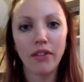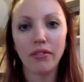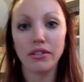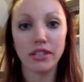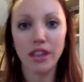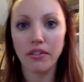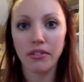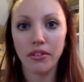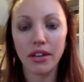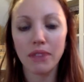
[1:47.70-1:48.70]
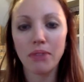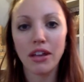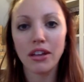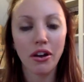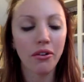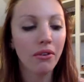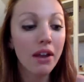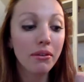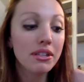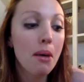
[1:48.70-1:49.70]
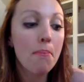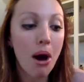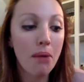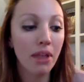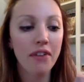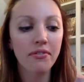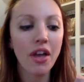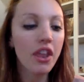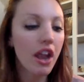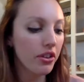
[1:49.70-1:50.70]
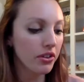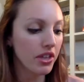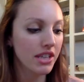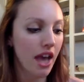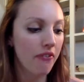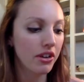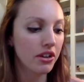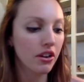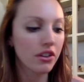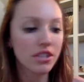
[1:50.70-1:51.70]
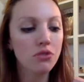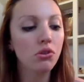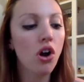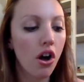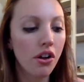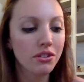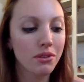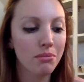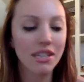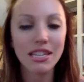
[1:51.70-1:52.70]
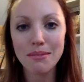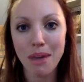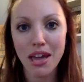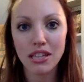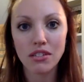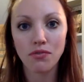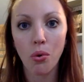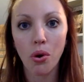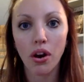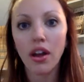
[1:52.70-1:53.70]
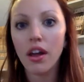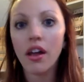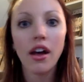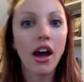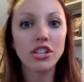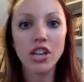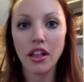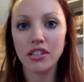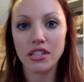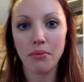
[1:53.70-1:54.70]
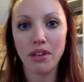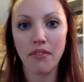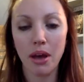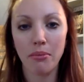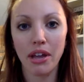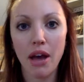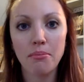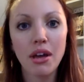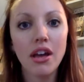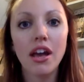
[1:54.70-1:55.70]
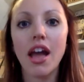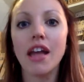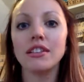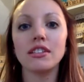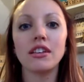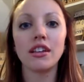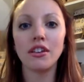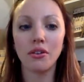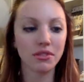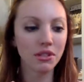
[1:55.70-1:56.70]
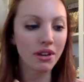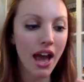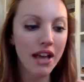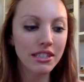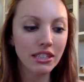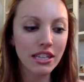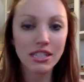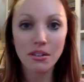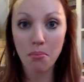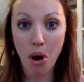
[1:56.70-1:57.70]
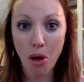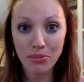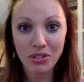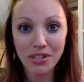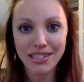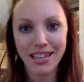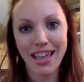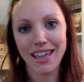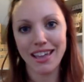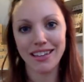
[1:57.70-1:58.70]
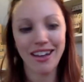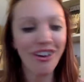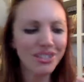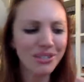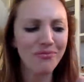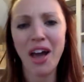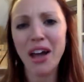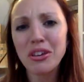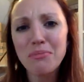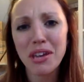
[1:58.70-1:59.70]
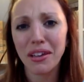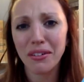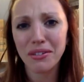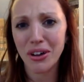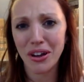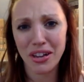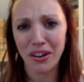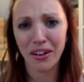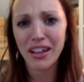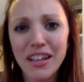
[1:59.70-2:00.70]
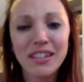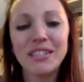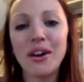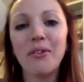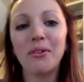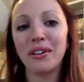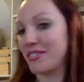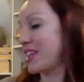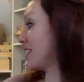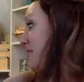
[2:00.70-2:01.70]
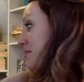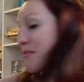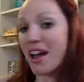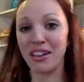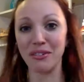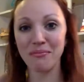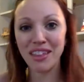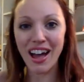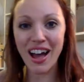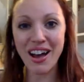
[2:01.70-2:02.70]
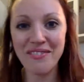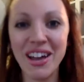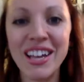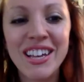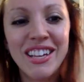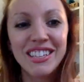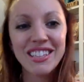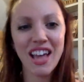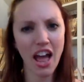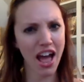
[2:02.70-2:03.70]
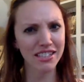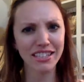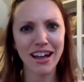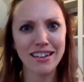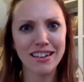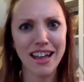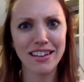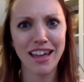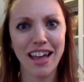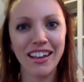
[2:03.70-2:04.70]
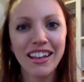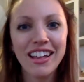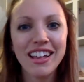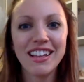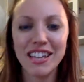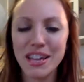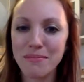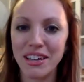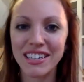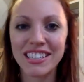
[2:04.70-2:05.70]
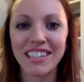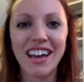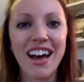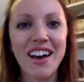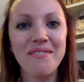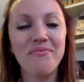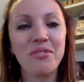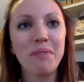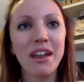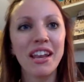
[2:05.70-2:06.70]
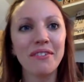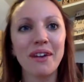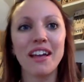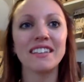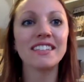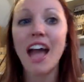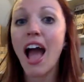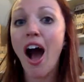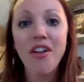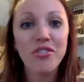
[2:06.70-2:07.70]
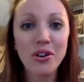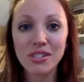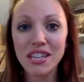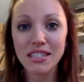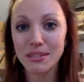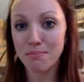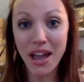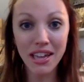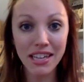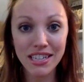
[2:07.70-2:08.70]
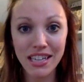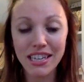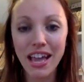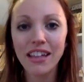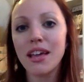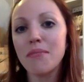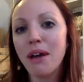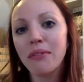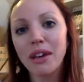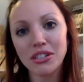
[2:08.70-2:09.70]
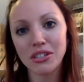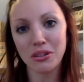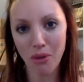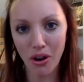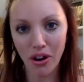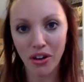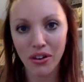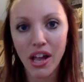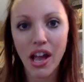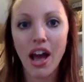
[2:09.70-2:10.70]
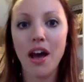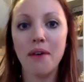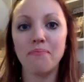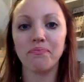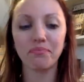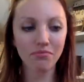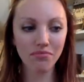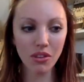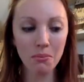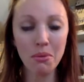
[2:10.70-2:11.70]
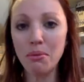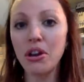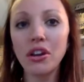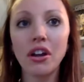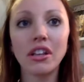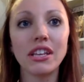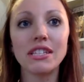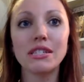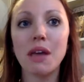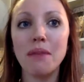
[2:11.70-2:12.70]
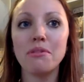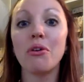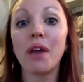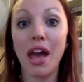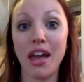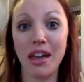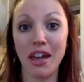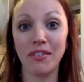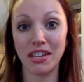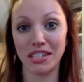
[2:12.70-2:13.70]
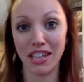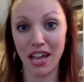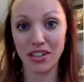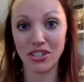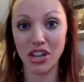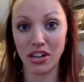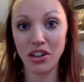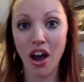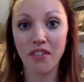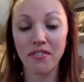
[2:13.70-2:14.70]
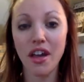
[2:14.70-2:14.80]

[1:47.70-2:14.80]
which is kind of annoying. But anyways, mom life. And then other things I have on here are schedule calls with my teammates for a challenge that we have coming up. And so it has a list of mom duties, and also vacuuming was on here. So, hey, there's my vacuum. Hasn't gotten done yet. Damn it. But anyways, those things might get done today. It might wait till tomorrow. But put it on a list and be okay if it doesn't get checked off.